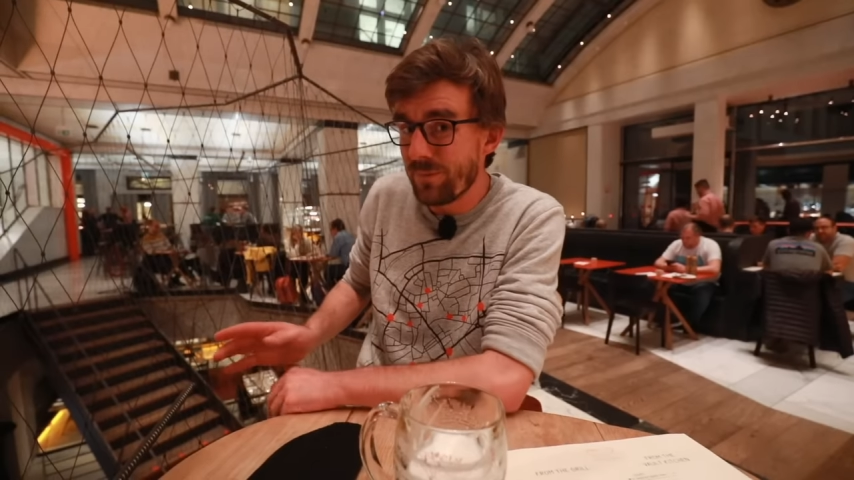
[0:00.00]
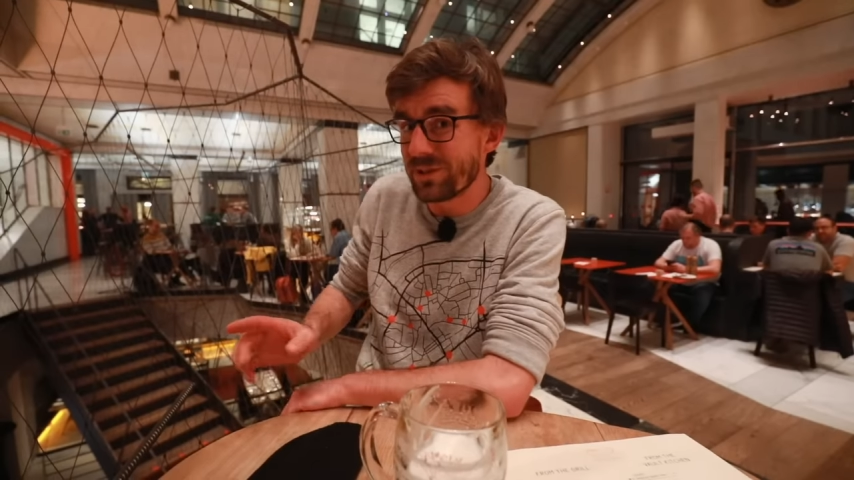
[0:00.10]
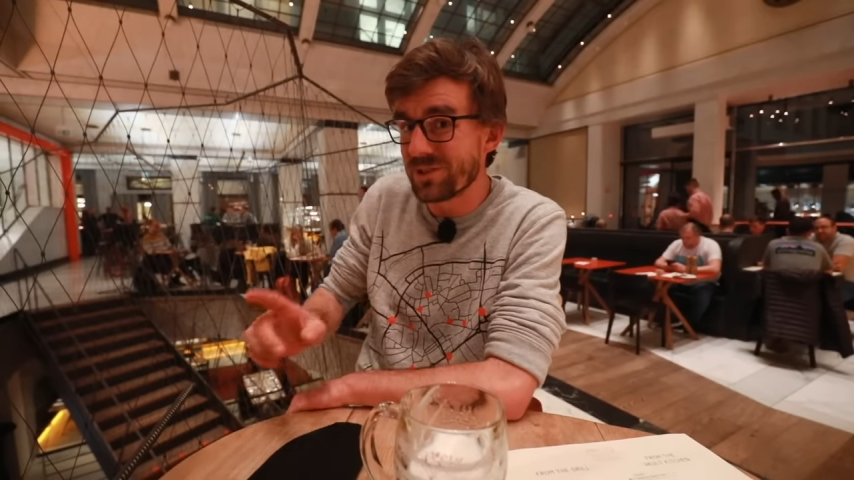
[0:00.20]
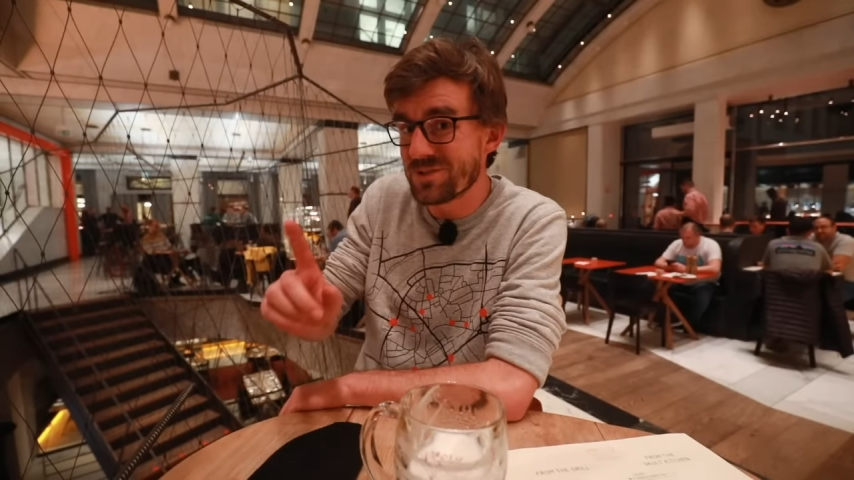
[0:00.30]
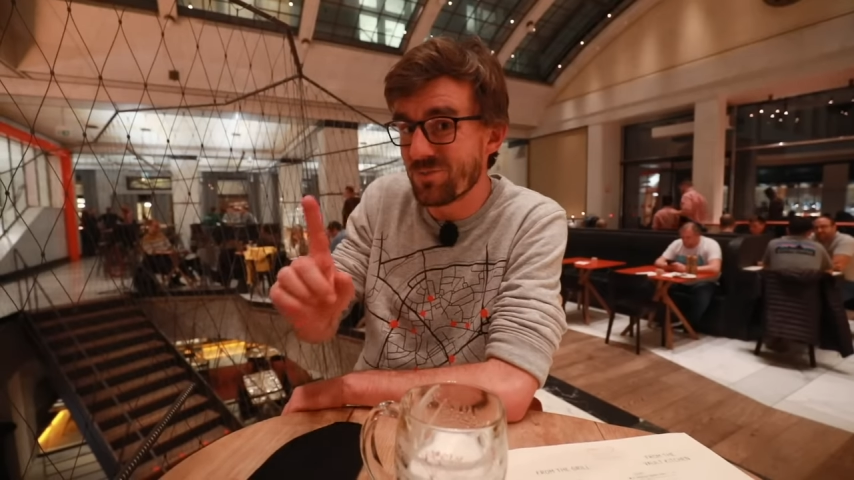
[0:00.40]

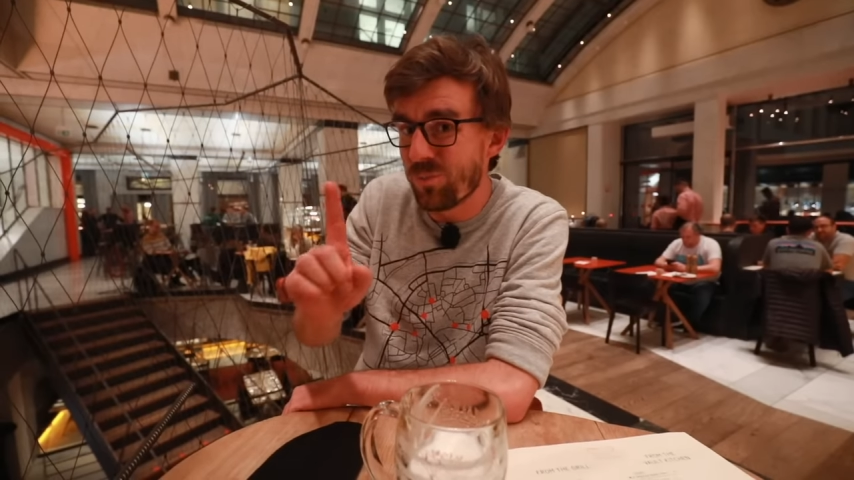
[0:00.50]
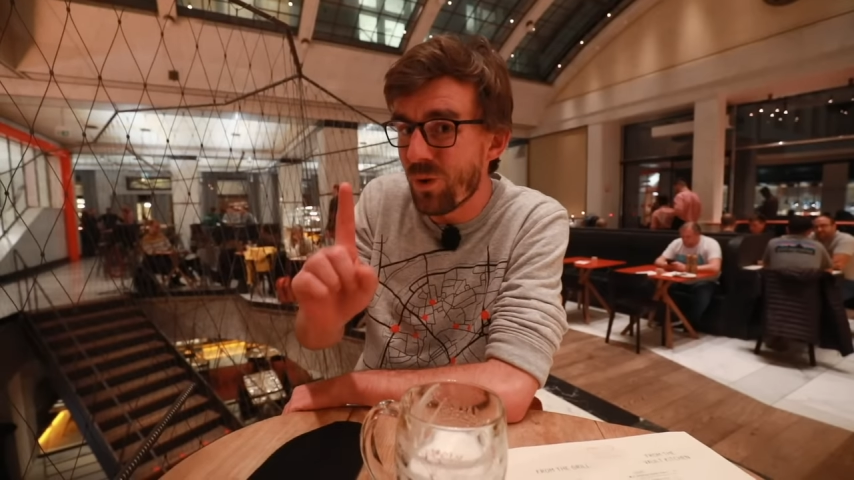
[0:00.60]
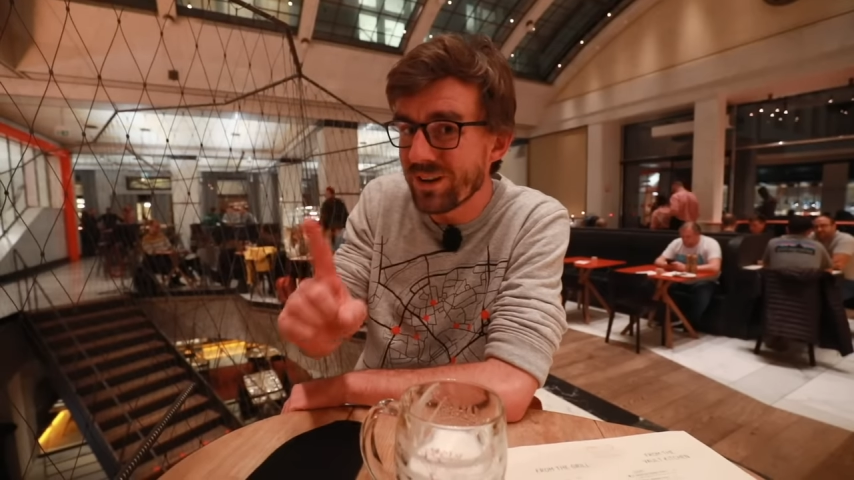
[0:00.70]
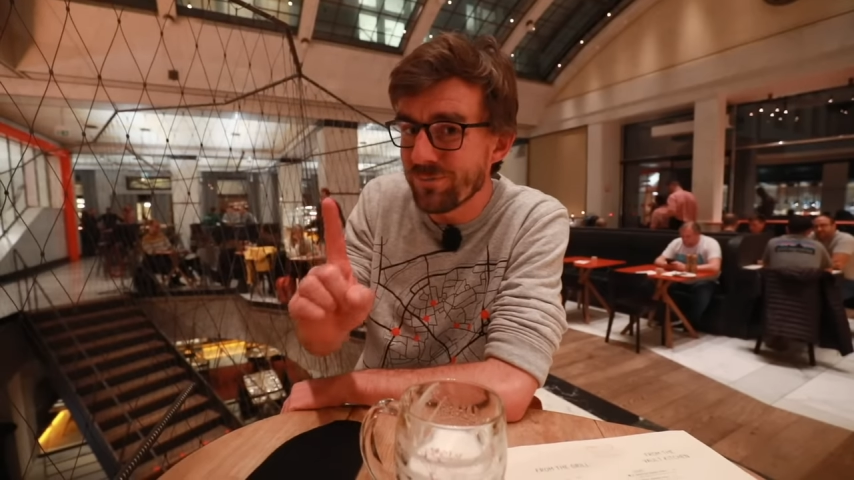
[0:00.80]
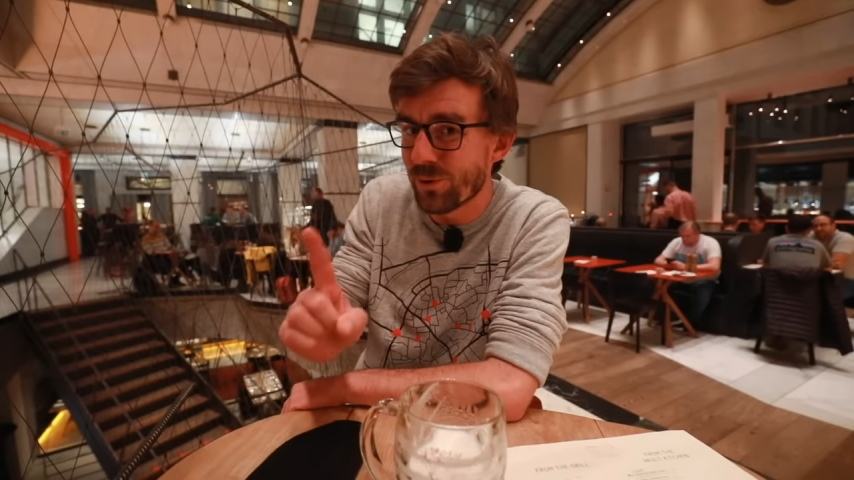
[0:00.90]
But there's
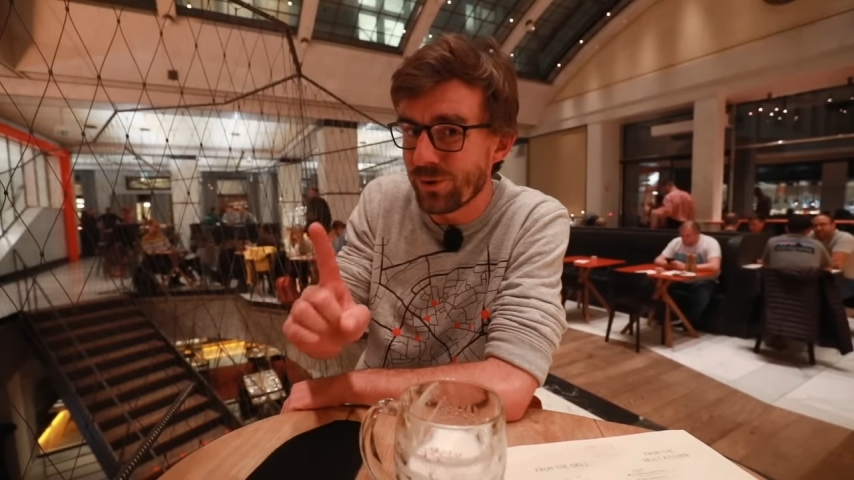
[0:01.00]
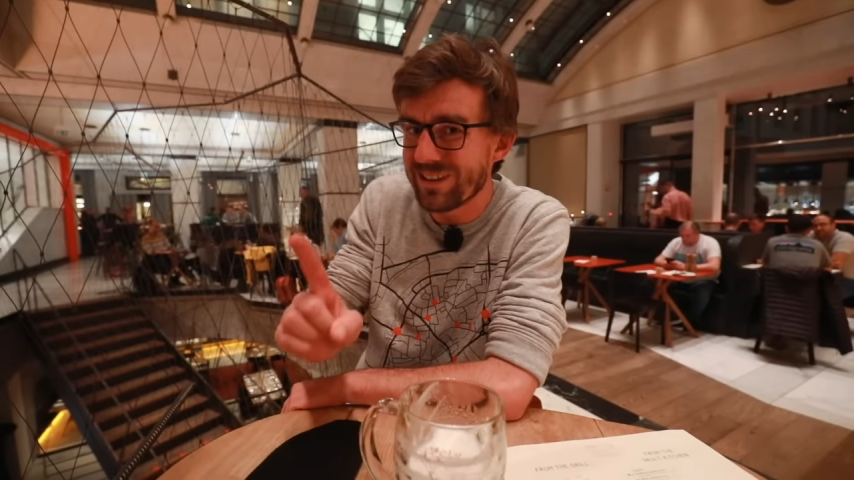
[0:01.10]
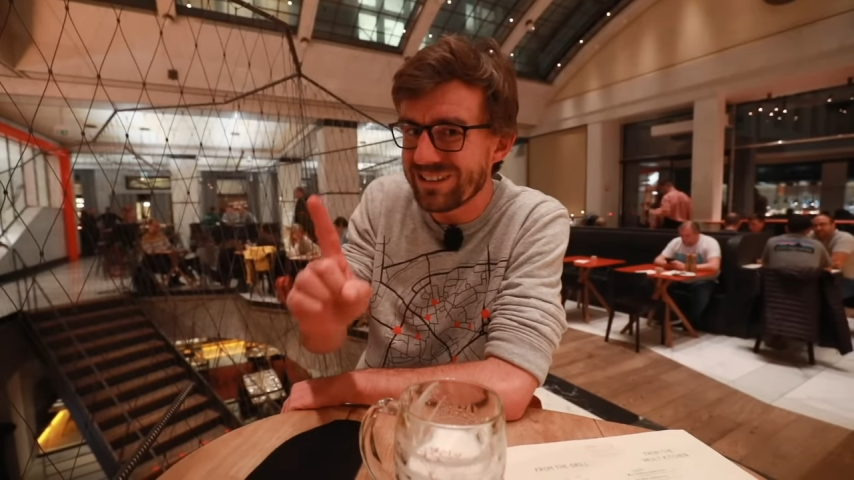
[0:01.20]
one more